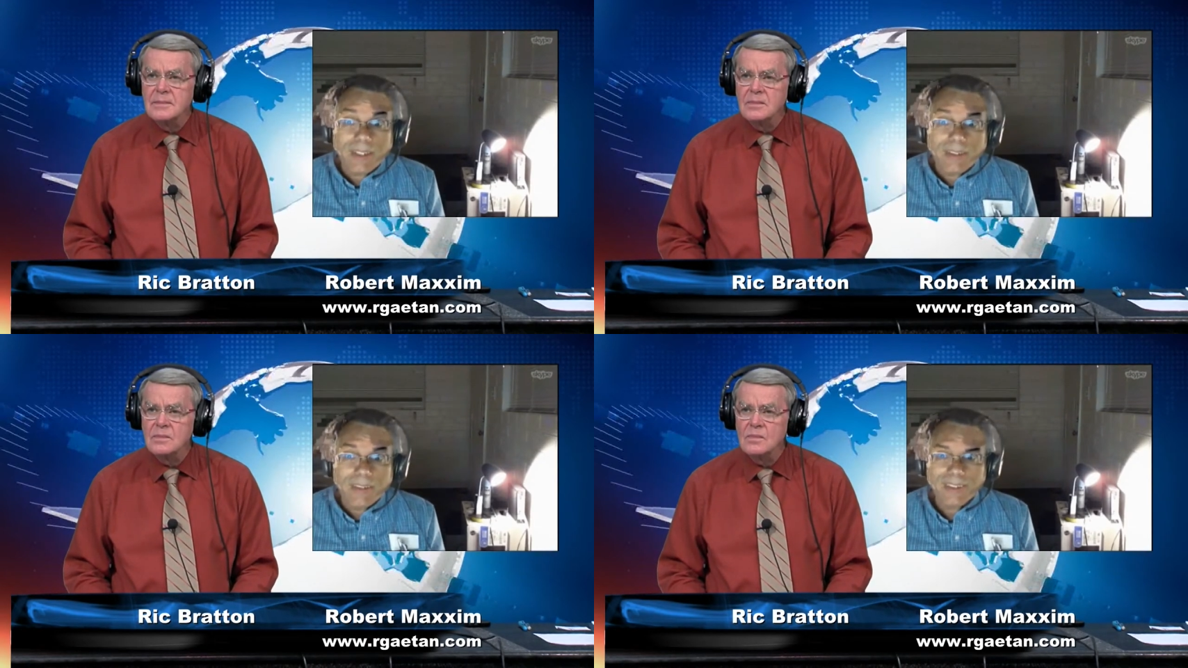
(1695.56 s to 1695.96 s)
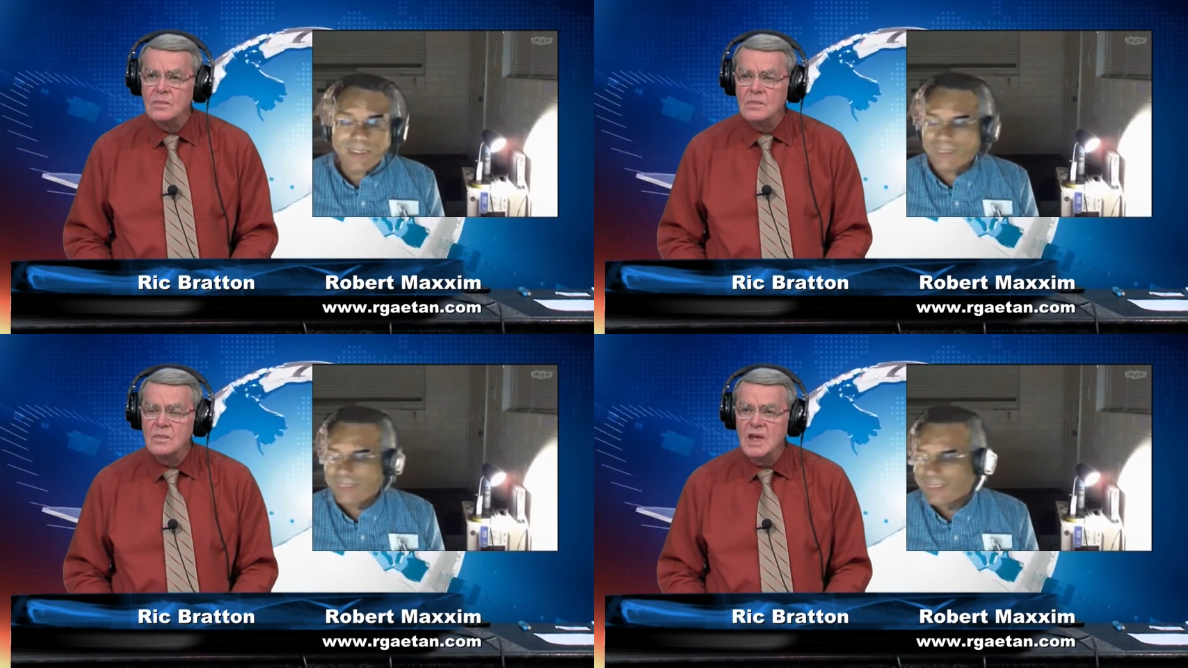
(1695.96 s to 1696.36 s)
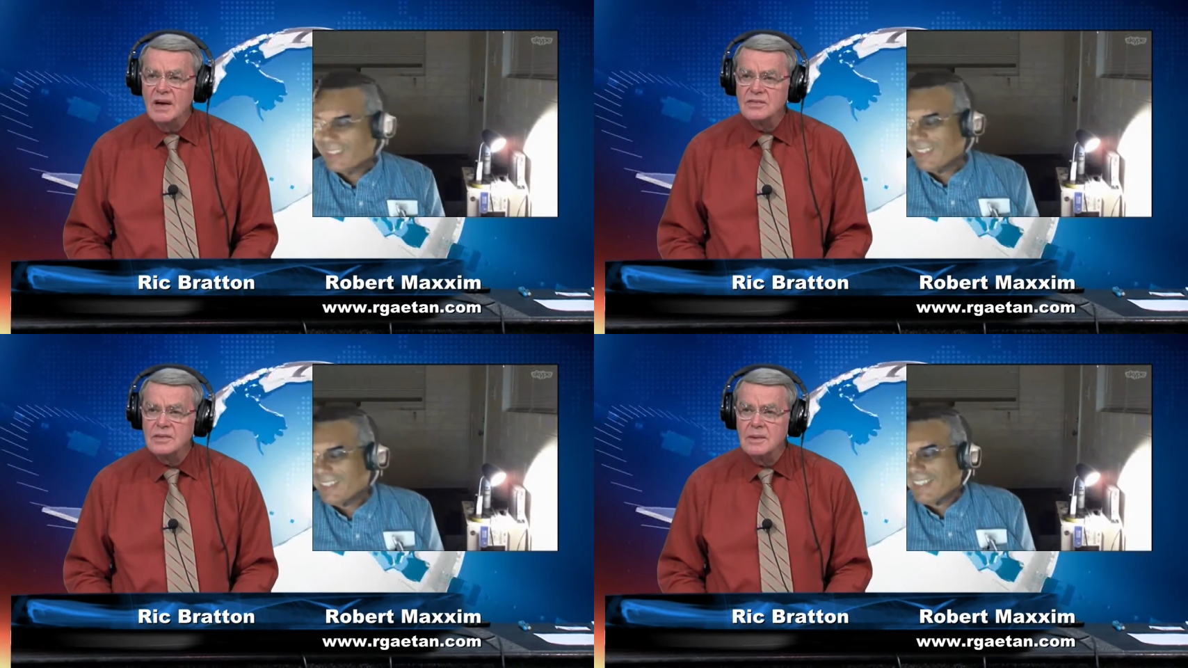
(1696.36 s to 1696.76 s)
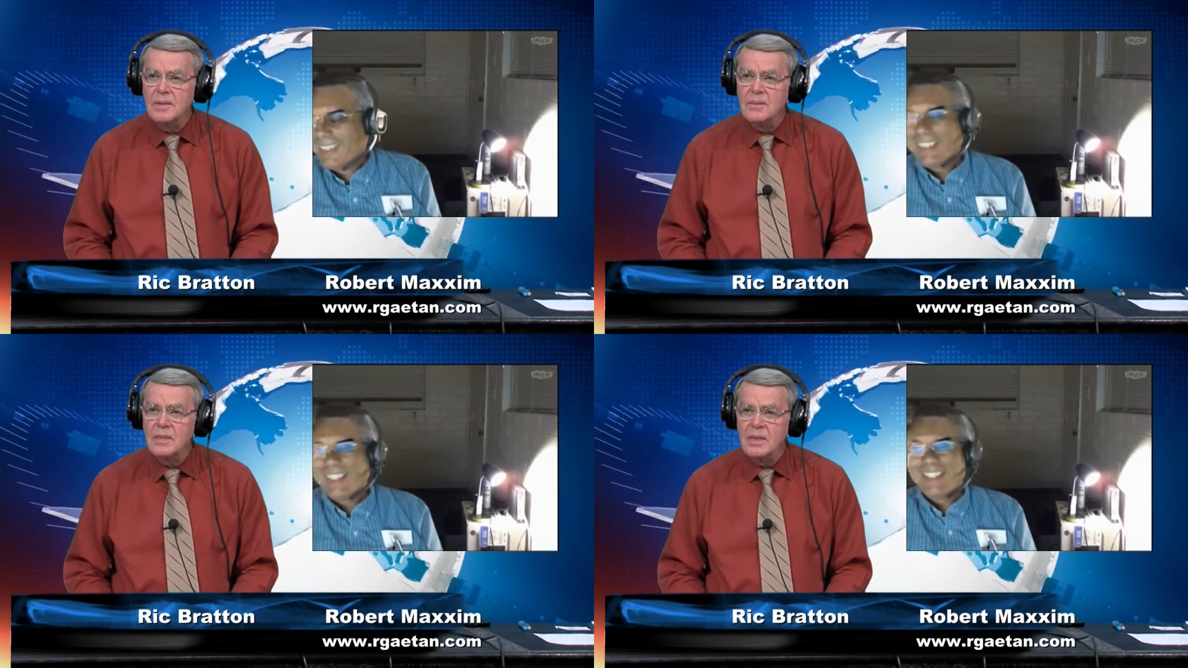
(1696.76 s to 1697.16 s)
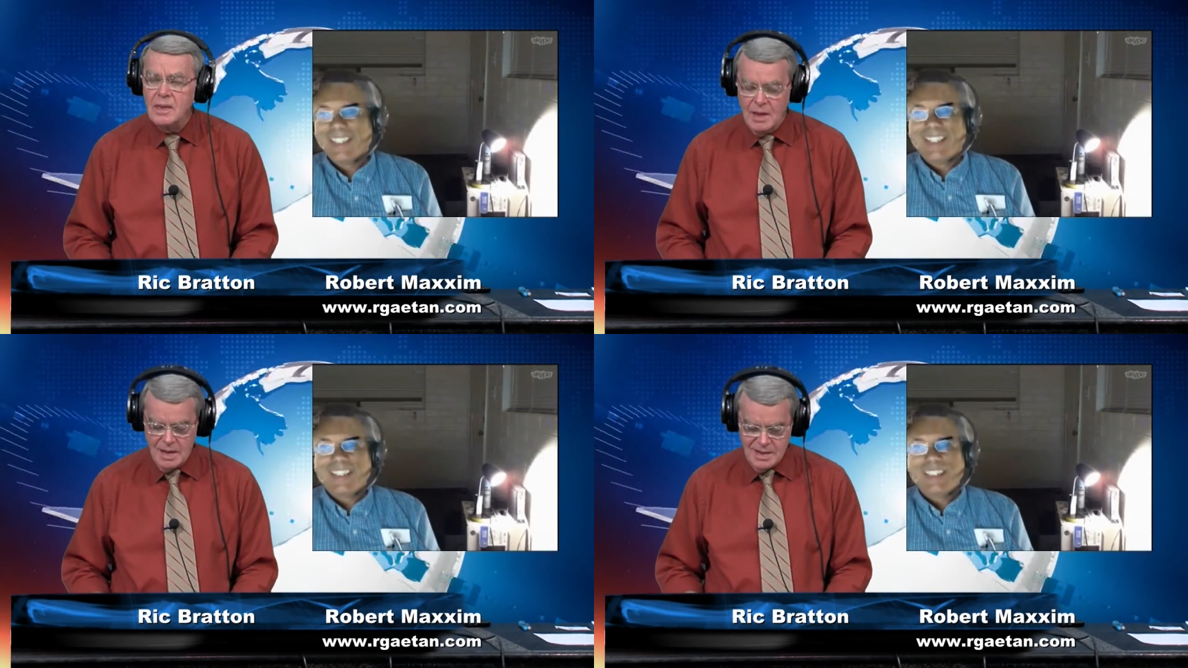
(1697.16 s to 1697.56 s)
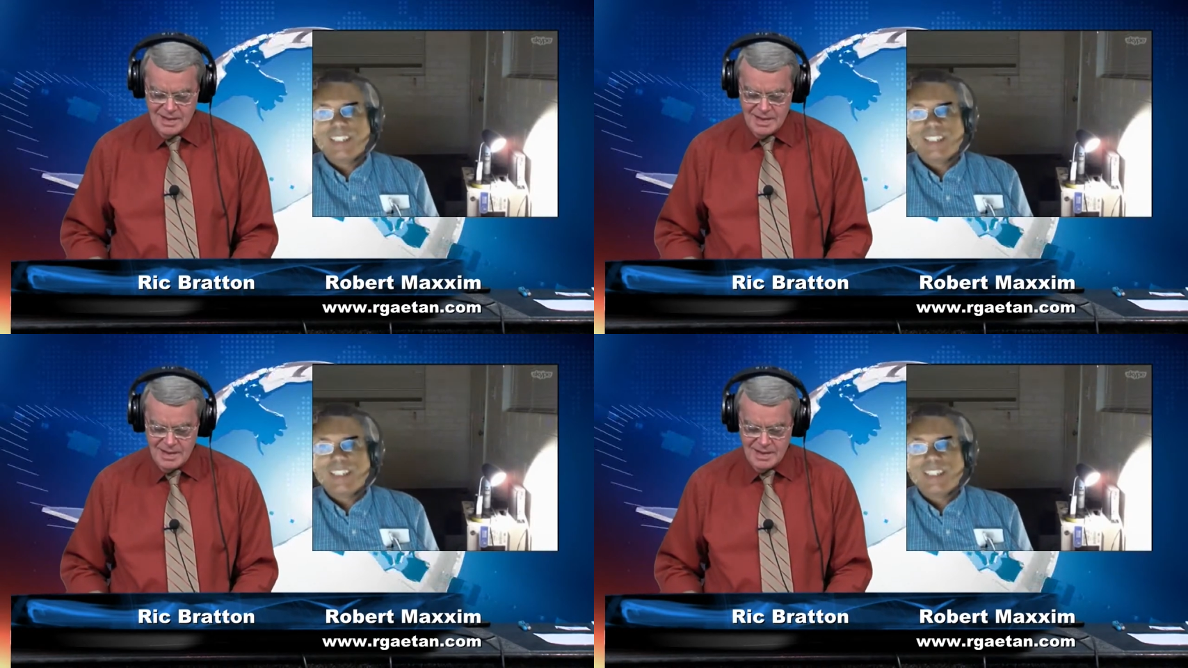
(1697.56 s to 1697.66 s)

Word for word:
Speaker 1: you know. Yes. Uh, and we